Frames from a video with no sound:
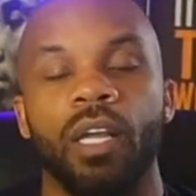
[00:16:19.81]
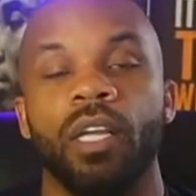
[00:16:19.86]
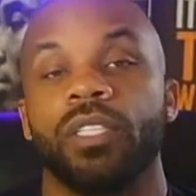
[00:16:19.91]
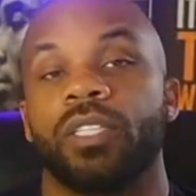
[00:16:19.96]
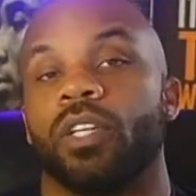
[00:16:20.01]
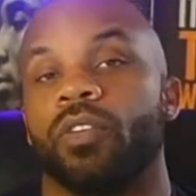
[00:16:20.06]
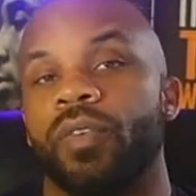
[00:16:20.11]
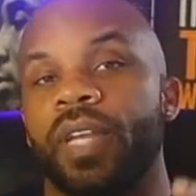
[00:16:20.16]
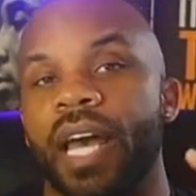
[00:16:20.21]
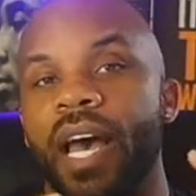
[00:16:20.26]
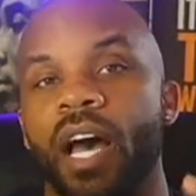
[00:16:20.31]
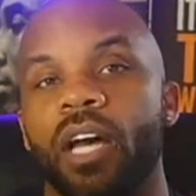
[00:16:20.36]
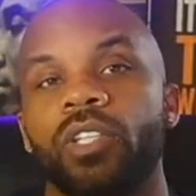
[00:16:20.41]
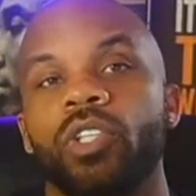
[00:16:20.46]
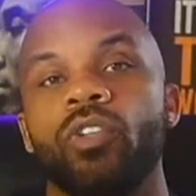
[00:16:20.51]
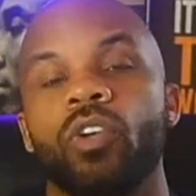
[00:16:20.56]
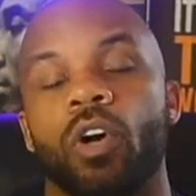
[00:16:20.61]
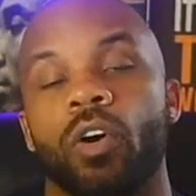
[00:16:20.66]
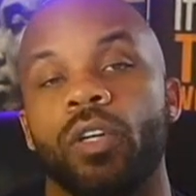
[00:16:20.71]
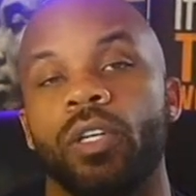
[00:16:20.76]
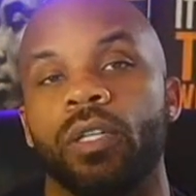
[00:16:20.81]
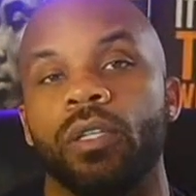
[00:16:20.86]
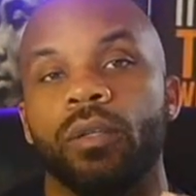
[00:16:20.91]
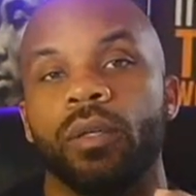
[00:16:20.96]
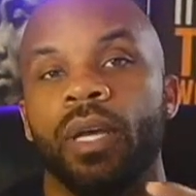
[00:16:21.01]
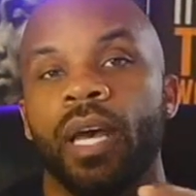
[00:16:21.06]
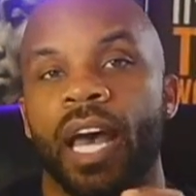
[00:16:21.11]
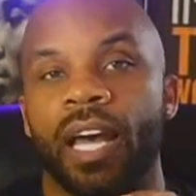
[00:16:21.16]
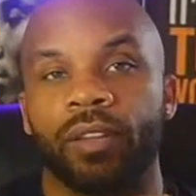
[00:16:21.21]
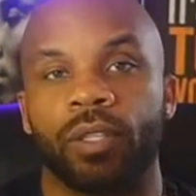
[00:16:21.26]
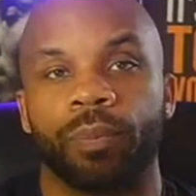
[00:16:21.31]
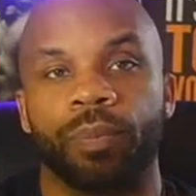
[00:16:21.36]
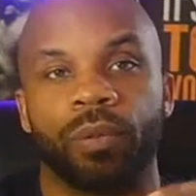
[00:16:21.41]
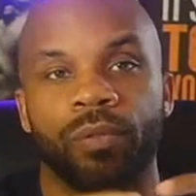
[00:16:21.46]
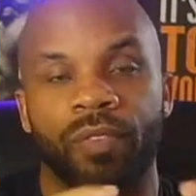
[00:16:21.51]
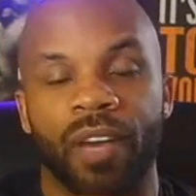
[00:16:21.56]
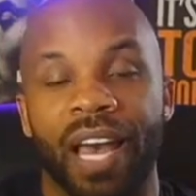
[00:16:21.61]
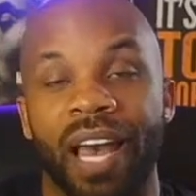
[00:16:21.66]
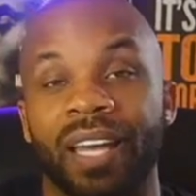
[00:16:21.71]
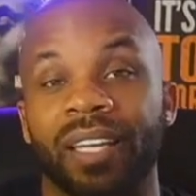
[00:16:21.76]
So now you only have to
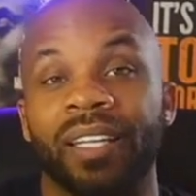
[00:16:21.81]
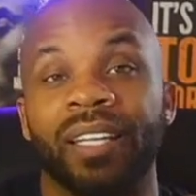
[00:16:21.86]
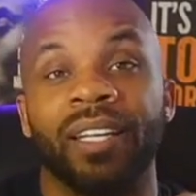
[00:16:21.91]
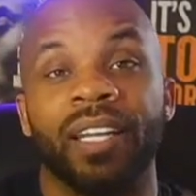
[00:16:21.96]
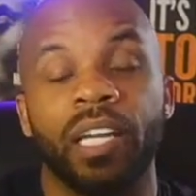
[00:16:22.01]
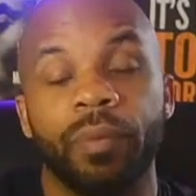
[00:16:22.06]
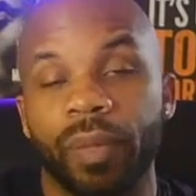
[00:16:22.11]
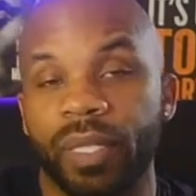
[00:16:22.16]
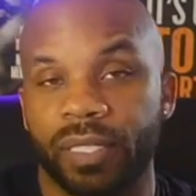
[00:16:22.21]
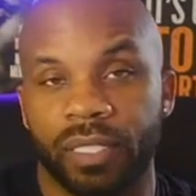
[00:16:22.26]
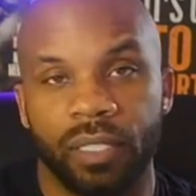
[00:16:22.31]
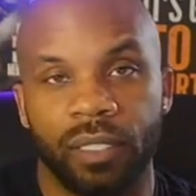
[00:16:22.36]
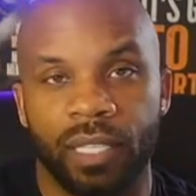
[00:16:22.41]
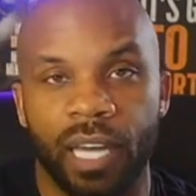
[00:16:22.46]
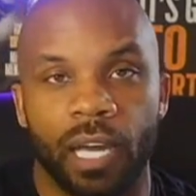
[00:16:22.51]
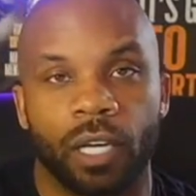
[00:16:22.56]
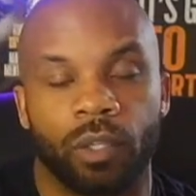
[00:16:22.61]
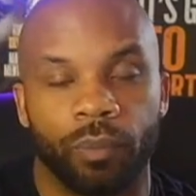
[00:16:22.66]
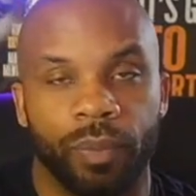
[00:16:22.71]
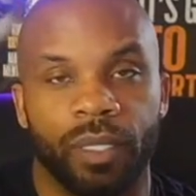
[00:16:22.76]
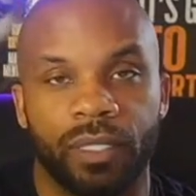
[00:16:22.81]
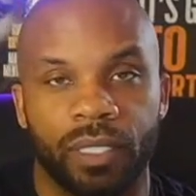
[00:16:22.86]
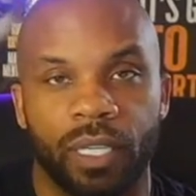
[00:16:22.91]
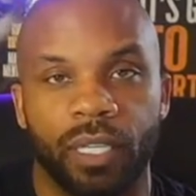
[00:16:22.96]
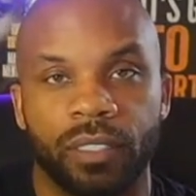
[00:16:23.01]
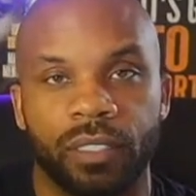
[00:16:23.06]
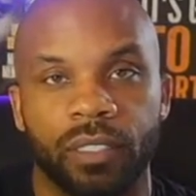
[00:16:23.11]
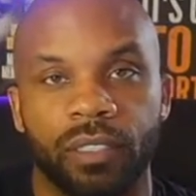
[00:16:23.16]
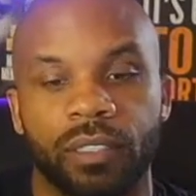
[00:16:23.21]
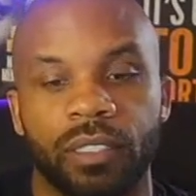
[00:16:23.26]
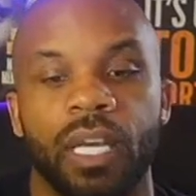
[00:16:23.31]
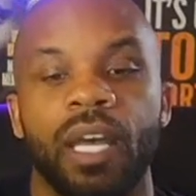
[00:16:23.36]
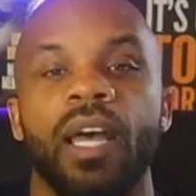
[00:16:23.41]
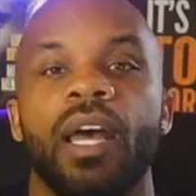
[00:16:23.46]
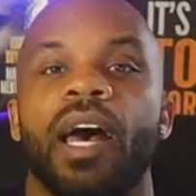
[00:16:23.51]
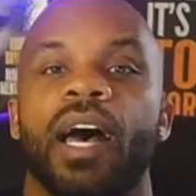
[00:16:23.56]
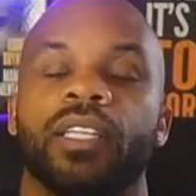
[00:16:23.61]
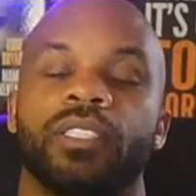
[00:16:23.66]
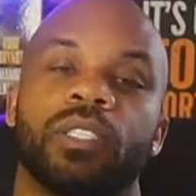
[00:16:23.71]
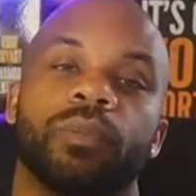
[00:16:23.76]
provide limited documentations
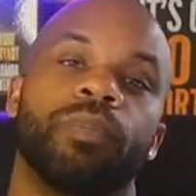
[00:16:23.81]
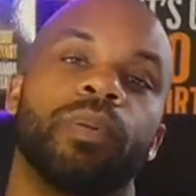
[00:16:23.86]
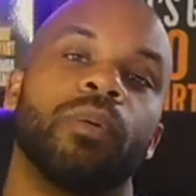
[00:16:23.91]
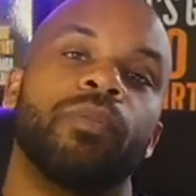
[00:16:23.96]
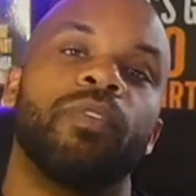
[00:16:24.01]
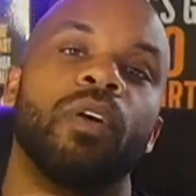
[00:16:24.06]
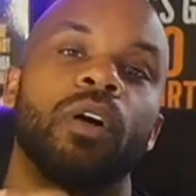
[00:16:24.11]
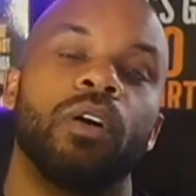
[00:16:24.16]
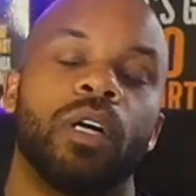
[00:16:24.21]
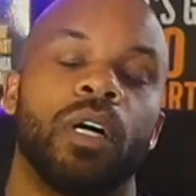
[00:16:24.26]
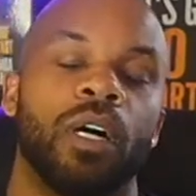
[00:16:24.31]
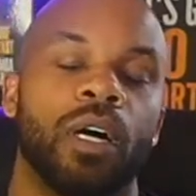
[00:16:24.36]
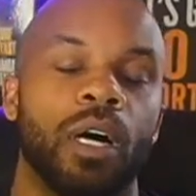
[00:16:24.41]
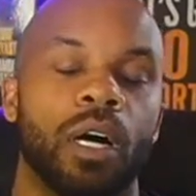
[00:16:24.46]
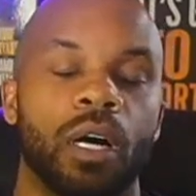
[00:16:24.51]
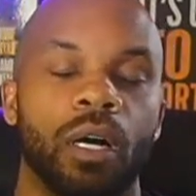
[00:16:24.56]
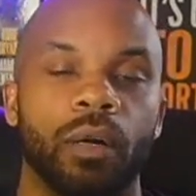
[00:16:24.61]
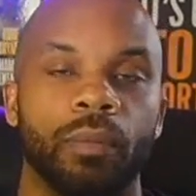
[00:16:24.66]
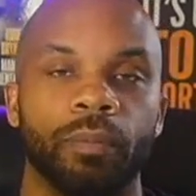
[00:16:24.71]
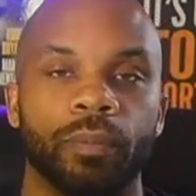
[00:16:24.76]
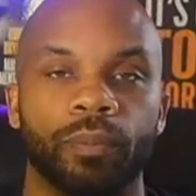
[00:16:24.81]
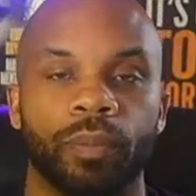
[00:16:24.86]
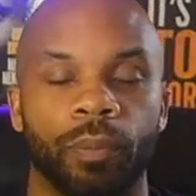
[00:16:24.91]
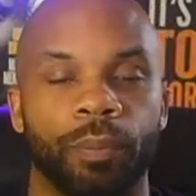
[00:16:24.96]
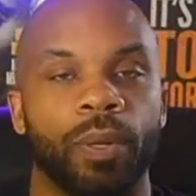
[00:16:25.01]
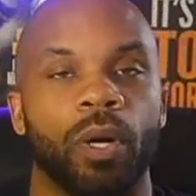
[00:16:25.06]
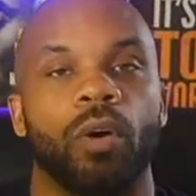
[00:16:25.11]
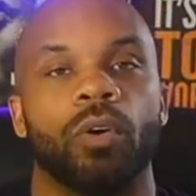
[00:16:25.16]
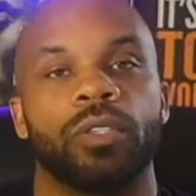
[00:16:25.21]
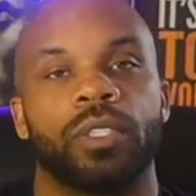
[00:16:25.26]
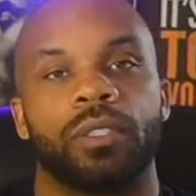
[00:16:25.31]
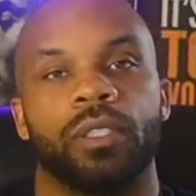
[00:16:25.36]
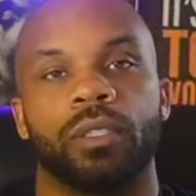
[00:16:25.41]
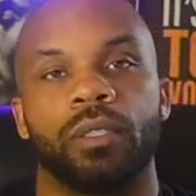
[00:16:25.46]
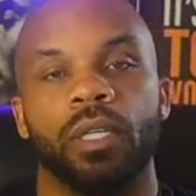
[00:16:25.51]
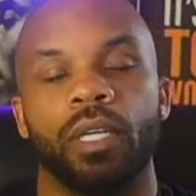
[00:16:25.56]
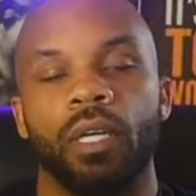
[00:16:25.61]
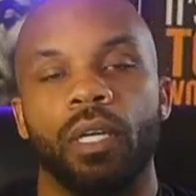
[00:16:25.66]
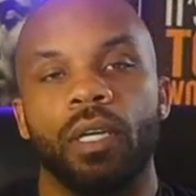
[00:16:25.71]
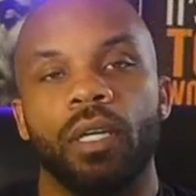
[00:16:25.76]
as a propo- um, proposed
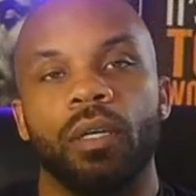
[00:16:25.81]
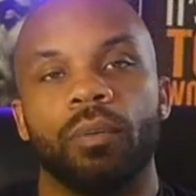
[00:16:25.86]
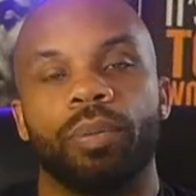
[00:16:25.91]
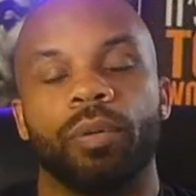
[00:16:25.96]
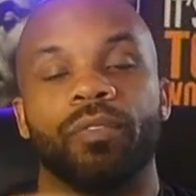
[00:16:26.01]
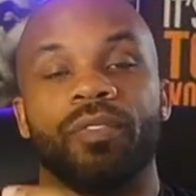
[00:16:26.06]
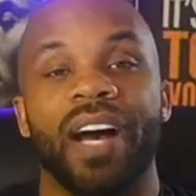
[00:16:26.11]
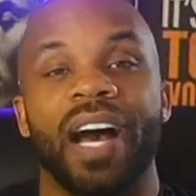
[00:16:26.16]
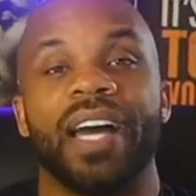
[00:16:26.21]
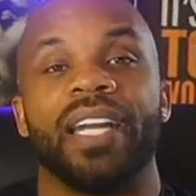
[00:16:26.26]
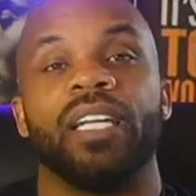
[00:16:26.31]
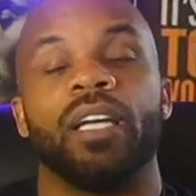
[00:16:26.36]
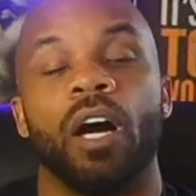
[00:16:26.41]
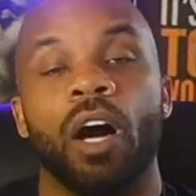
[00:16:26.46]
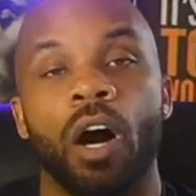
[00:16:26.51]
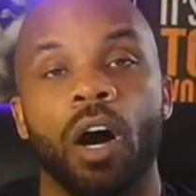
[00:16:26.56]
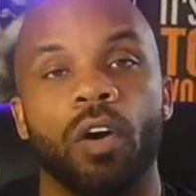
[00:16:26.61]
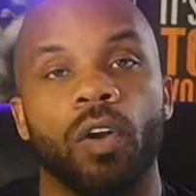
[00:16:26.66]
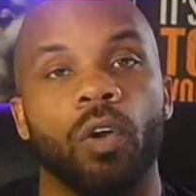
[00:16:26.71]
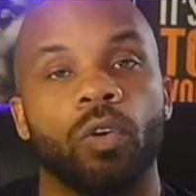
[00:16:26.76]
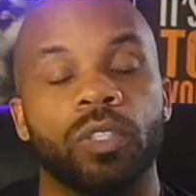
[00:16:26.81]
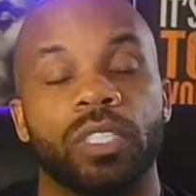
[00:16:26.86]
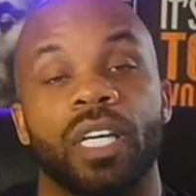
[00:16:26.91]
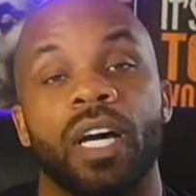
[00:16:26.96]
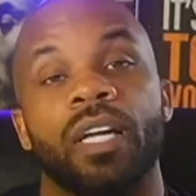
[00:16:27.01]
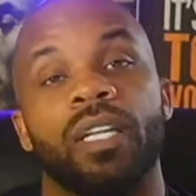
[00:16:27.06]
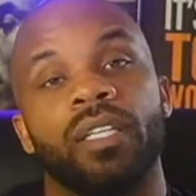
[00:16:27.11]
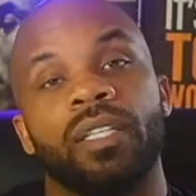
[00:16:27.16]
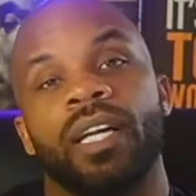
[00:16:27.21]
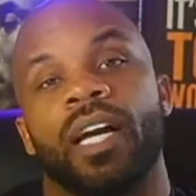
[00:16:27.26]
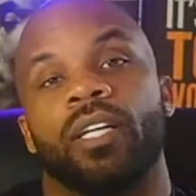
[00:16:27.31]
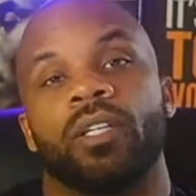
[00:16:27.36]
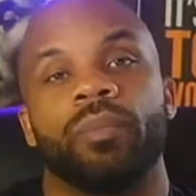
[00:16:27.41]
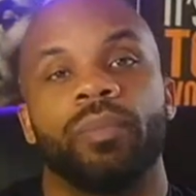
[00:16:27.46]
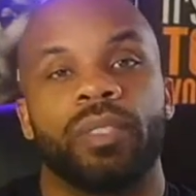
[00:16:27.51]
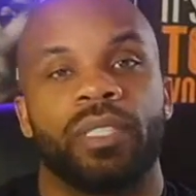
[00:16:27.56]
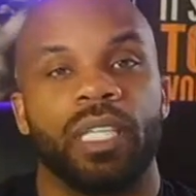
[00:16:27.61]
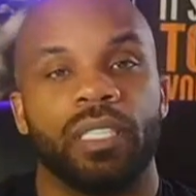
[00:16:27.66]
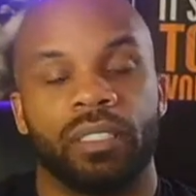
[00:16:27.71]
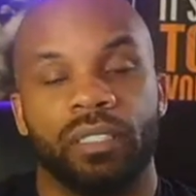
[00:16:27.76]
to providing all those other
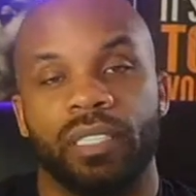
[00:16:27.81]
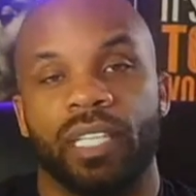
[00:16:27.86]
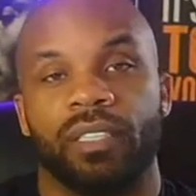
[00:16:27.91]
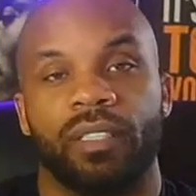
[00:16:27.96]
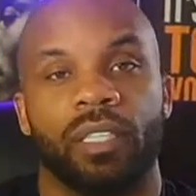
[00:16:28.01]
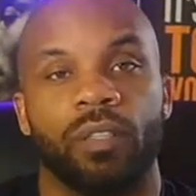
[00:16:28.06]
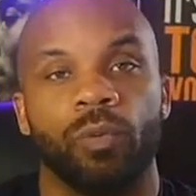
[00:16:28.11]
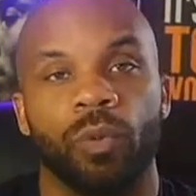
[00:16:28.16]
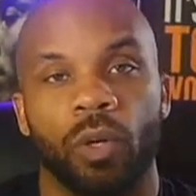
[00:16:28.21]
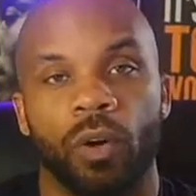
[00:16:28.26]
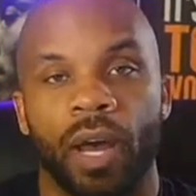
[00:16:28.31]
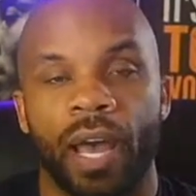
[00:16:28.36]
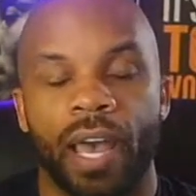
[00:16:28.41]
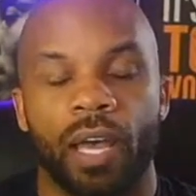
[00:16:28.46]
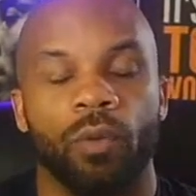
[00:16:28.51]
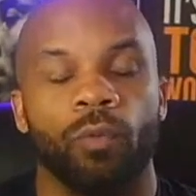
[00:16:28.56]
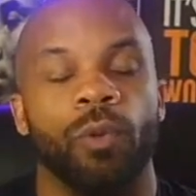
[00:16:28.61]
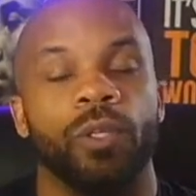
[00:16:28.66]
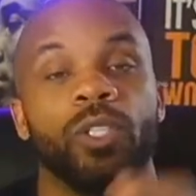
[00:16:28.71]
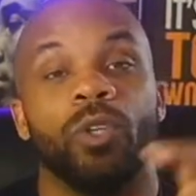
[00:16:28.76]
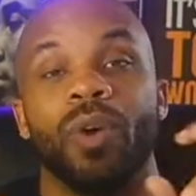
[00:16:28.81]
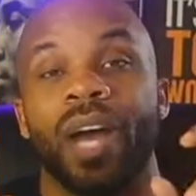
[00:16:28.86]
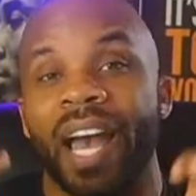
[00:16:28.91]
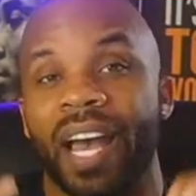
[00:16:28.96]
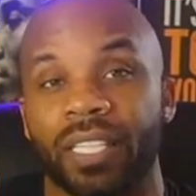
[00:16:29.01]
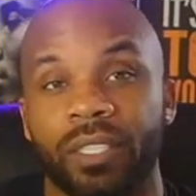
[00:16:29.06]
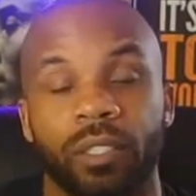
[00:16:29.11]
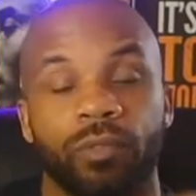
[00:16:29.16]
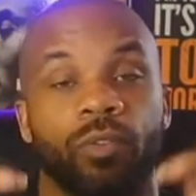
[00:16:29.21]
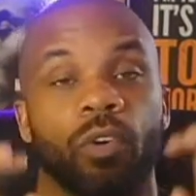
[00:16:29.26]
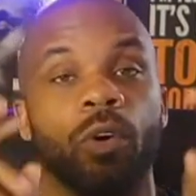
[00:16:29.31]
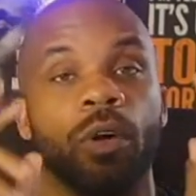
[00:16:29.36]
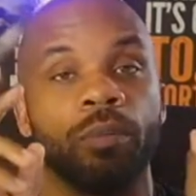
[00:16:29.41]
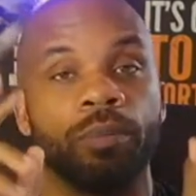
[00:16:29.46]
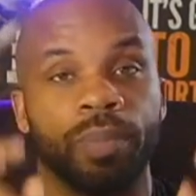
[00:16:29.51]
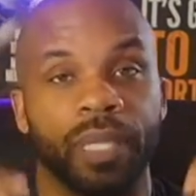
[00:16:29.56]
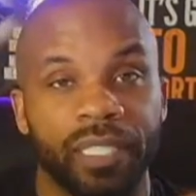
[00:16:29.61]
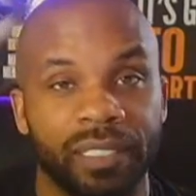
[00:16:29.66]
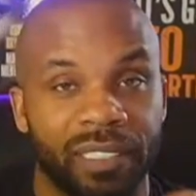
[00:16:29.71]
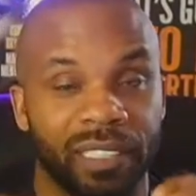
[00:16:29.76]
documentation that they will add when you're asking for a
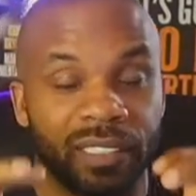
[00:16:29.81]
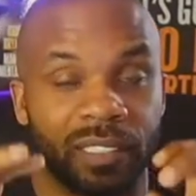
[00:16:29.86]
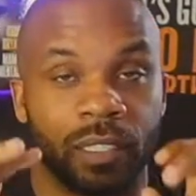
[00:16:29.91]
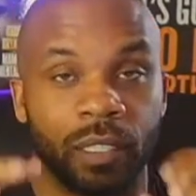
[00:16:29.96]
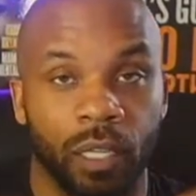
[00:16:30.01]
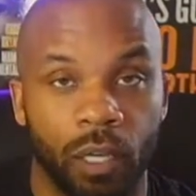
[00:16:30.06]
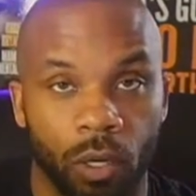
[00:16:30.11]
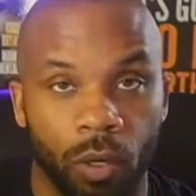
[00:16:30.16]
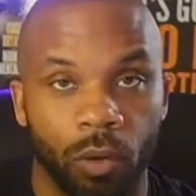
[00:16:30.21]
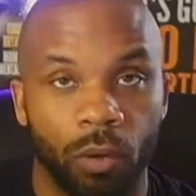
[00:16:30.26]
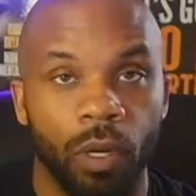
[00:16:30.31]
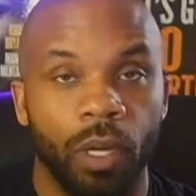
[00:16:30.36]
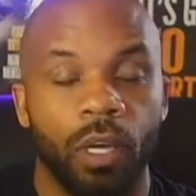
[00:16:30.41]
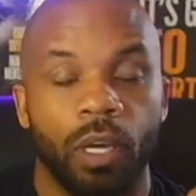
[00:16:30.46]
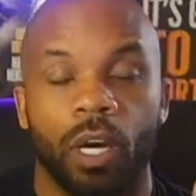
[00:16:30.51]
business loan.